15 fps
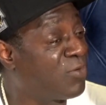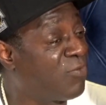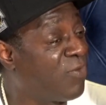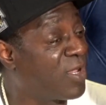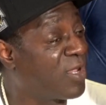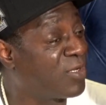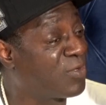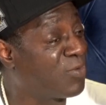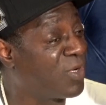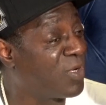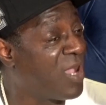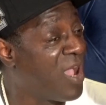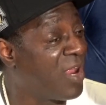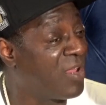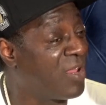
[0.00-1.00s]
records with
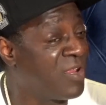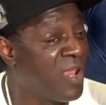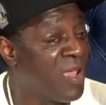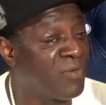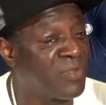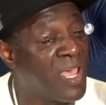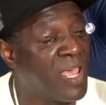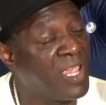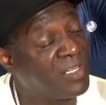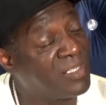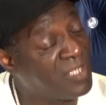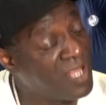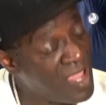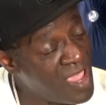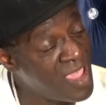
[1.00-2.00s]
Khaled, and I was like,
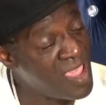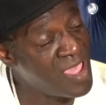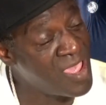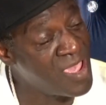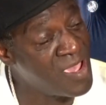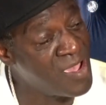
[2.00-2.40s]
damn.